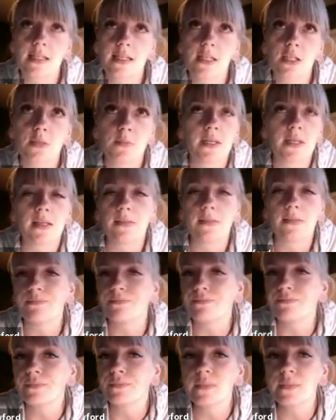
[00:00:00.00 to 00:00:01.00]
It could be a
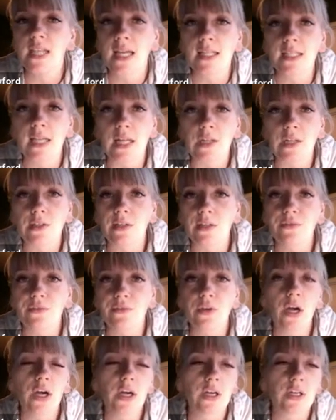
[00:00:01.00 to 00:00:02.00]
$10 gift
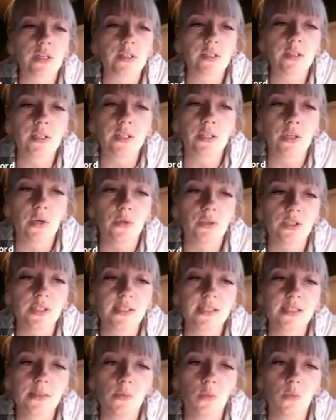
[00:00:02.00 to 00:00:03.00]
card,
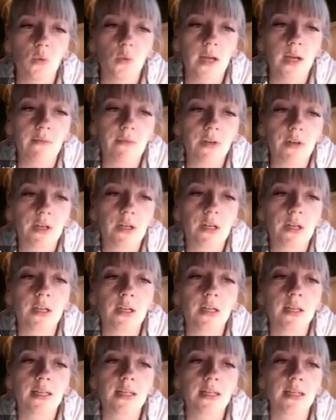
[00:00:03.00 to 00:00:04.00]
just whatever
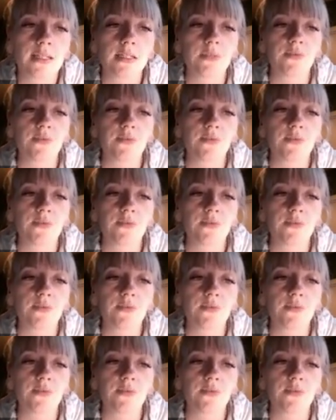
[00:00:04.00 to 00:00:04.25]
is